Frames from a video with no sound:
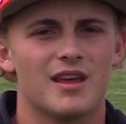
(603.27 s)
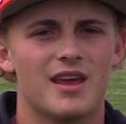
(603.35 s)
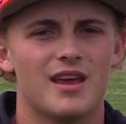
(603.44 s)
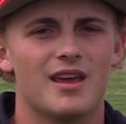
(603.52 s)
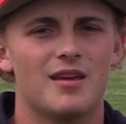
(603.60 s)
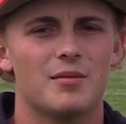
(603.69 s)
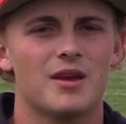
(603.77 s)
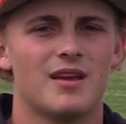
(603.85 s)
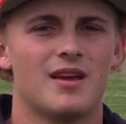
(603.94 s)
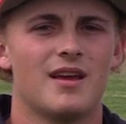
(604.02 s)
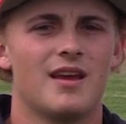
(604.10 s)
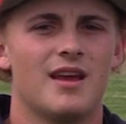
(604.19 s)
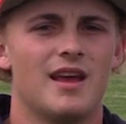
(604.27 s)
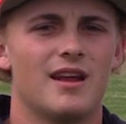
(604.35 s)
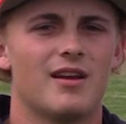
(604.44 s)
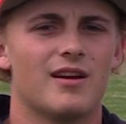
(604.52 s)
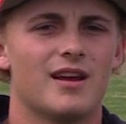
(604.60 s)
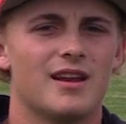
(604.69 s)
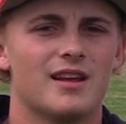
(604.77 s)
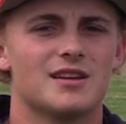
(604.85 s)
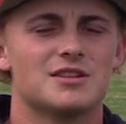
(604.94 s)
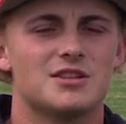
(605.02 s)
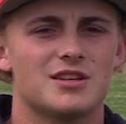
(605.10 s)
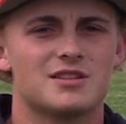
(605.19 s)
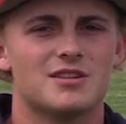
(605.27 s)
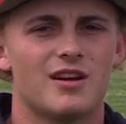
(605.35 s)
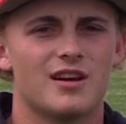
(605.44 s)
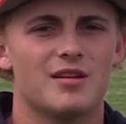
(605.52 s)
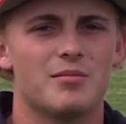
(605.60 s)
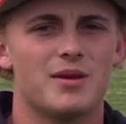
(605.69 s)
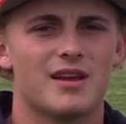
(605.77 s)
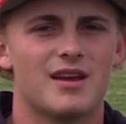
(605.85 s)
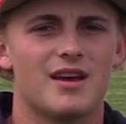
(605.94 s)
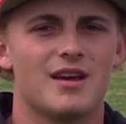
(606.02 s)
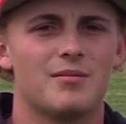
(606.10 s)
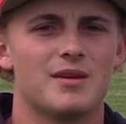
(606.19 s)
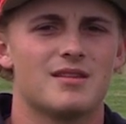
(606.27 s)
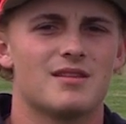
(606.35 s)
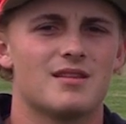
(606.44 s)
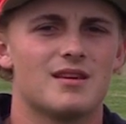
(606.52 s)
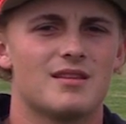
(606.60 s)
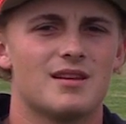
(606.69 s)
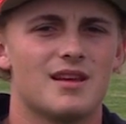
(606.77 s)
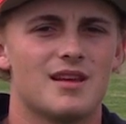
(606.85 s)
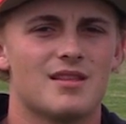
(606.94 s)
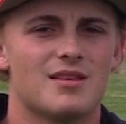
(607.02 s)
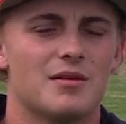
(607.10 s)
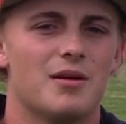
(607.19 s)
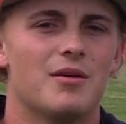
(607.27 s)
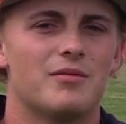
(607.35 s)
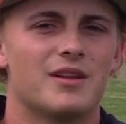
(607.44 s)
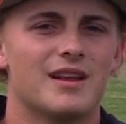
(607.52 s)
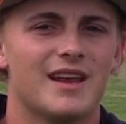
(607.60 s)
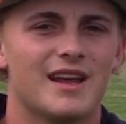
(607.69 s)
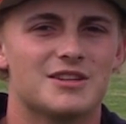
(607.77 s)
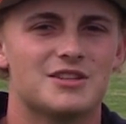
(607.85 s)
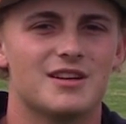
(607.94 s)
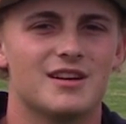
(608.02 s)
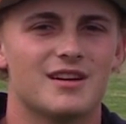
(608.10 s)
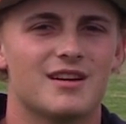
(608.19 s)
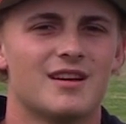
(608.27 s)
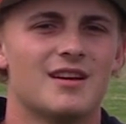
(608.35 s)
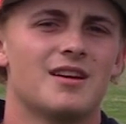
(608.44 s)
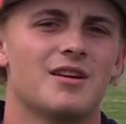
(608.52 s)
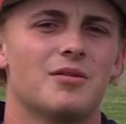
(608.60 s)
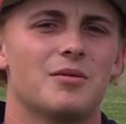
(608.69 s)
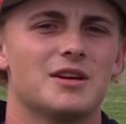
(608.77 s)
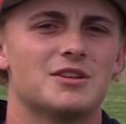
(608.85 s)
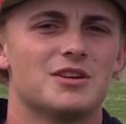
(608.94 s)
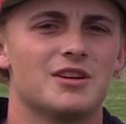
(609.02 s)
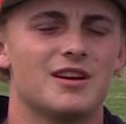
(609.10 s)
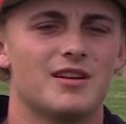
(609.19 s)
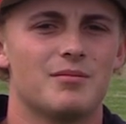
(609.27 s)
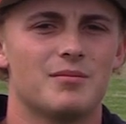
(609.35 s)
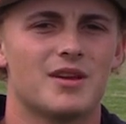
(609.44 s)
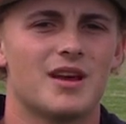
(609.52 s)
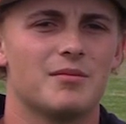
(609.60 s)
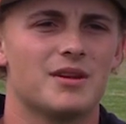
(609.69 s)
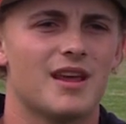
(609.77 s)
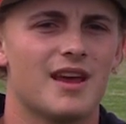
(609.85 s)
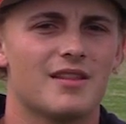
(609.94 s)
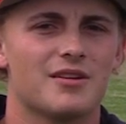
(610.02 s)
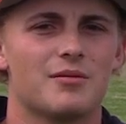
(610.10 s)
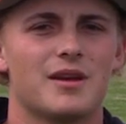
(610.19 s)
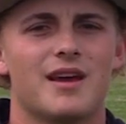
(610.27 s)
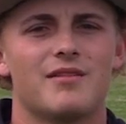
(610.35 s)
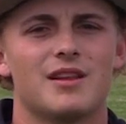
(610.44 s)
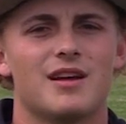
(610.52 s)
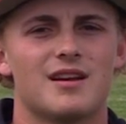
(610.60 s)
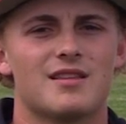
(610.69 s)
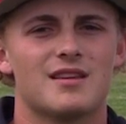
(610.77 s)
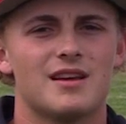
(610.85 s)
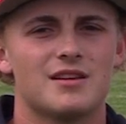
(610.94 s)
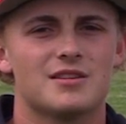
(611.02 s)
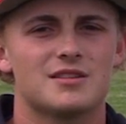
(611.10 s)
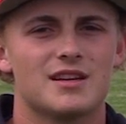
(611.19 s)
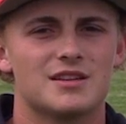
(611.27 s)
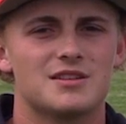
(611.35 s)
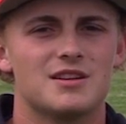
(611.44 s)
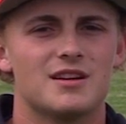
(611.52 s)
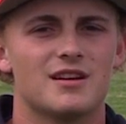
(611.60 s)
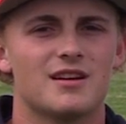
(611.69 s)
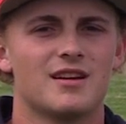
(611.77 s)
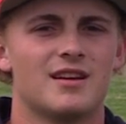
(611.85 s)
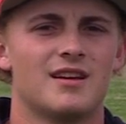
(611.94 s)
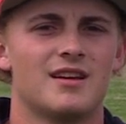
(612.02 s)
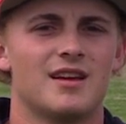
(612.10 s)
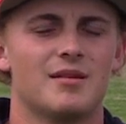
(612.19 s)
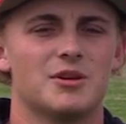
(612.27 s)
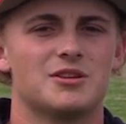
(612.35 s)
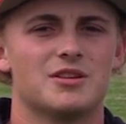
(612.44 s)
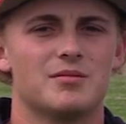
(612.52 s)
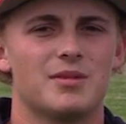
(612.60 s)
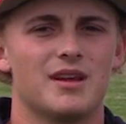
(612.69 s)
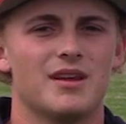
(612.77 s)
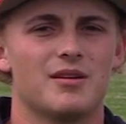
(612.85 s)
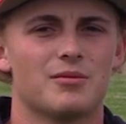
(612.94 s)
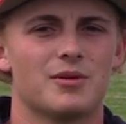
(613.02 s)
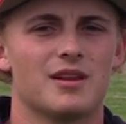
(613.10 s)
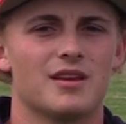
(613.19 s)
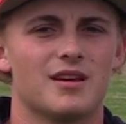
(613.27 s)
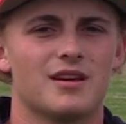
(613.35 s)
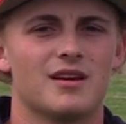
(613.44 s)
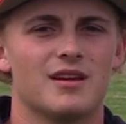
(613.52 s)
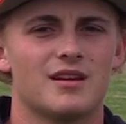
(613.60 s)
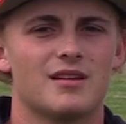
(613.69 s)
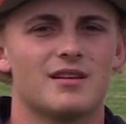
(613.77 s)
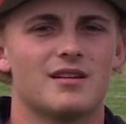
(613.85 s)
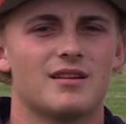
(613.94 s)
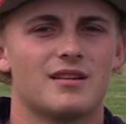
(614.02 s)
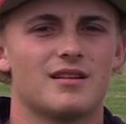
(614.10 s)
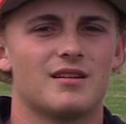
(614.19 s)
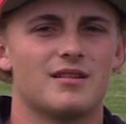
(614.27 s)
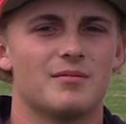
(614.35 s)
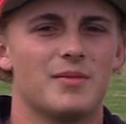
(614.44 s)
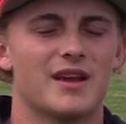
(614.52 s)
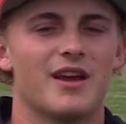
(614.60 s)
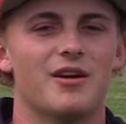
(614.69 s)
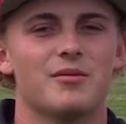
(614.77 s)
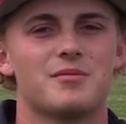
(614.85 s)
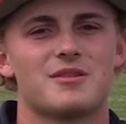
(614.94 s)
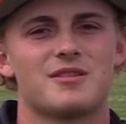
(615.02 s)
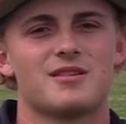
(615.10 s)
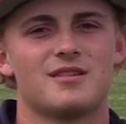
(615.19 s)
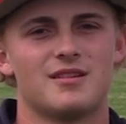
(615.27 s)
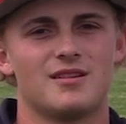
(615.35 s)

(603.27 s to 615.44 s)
a game. And our hitting is just starting to pick up as the season ends. So hopefully next year we should come together. We have a lot of seniors next year, and we should be really good. Big hopes.